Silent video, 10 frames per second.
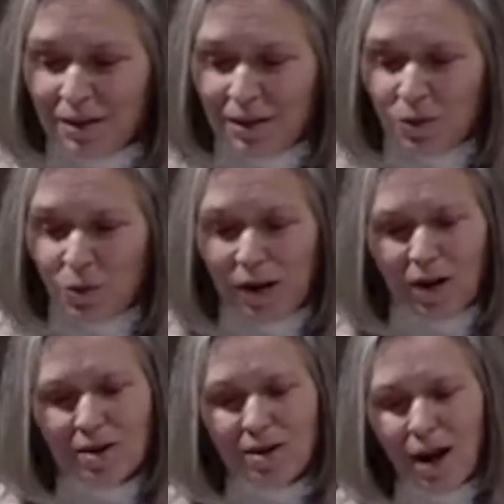We are
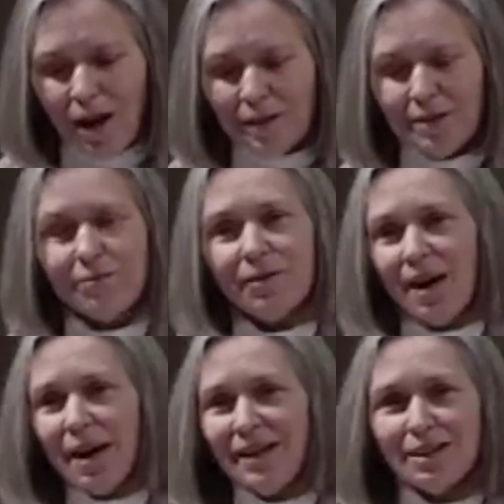not
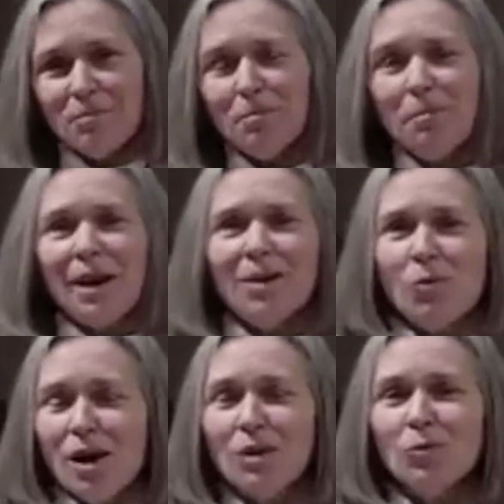defined by
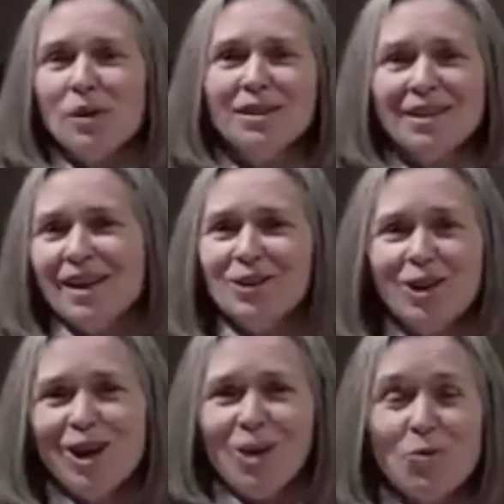what we let
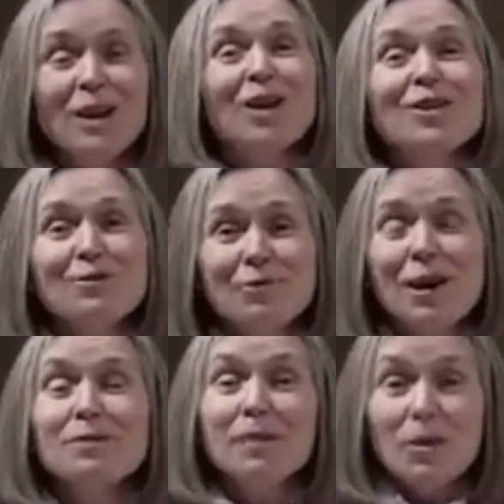go. We are
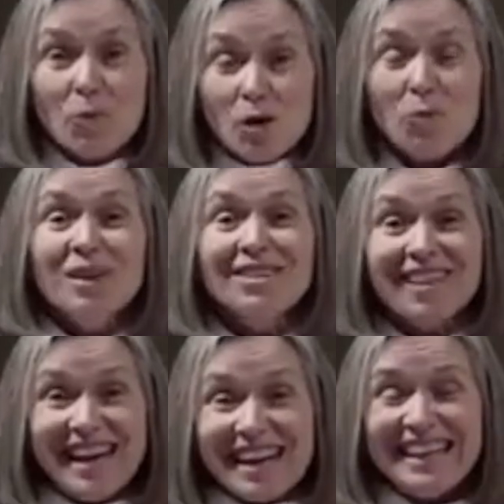defined by what we
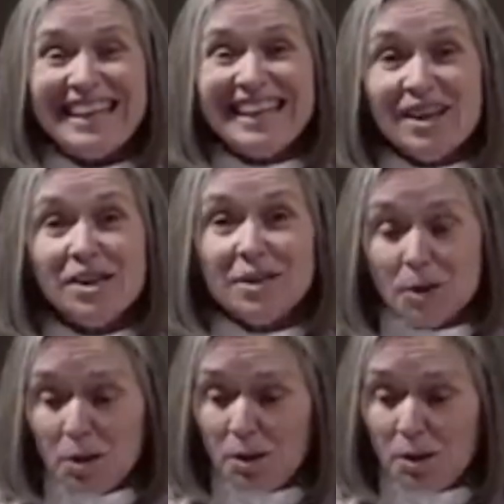let in.